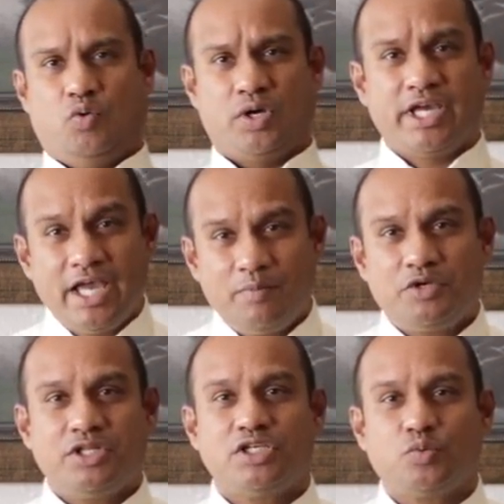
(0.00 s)
who
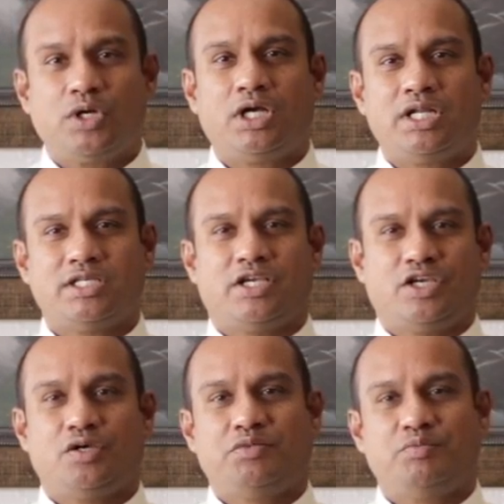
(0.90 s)
came to this world as a
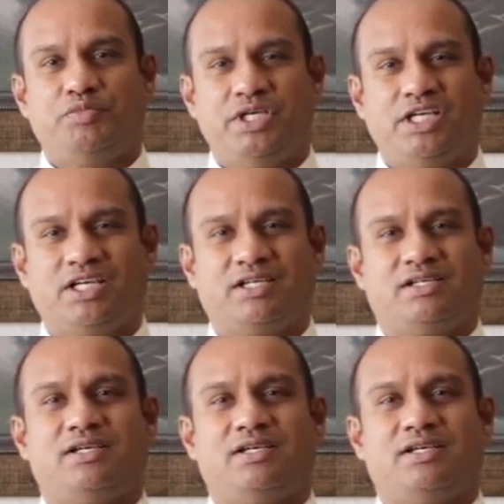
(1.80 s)
human being,